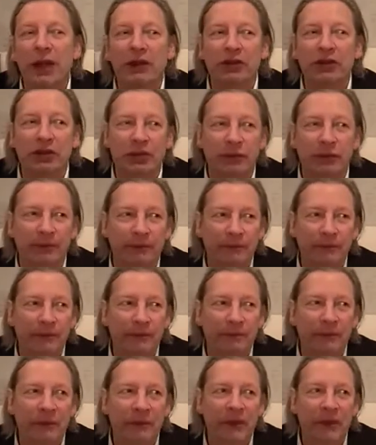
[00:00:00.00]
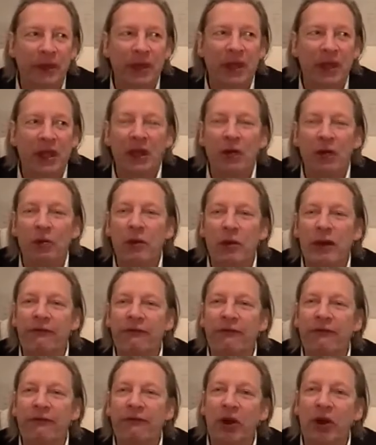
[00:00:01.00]
We focus on
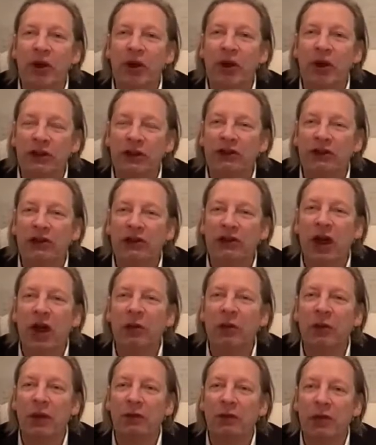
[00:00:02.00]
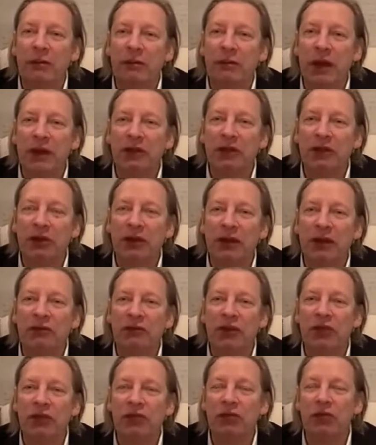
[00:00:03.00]
what we measure. If you are trying
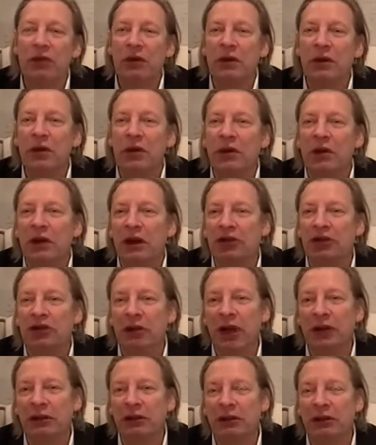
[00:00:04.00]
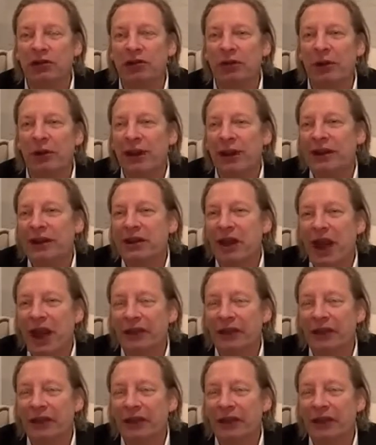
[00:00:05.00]
to lose weight, you have to have a scale.